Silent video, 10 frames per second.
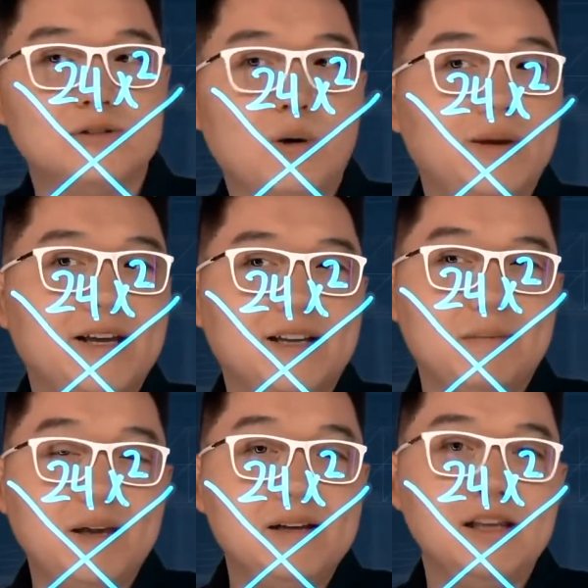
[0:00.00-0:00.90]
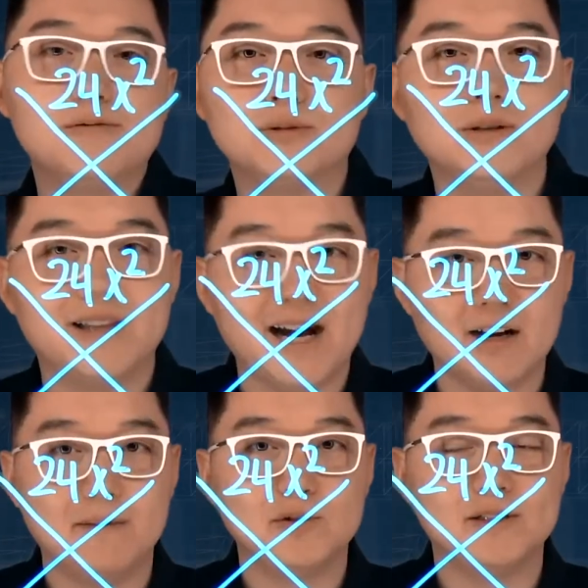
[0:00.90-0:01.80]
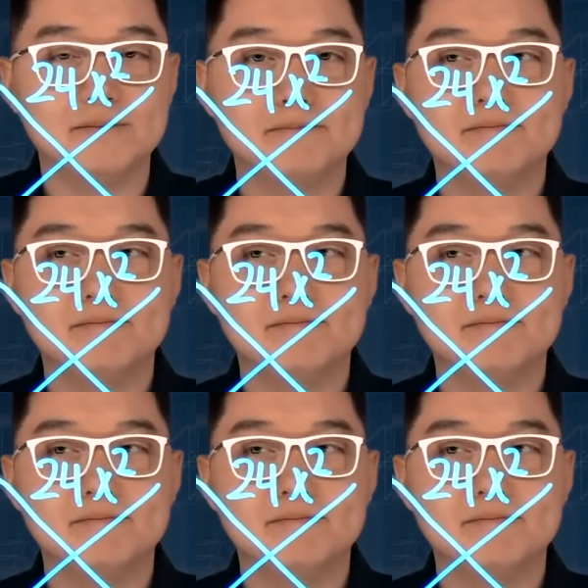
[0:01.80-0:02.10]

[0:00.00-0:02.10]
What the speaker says: so we can immediately rule that option.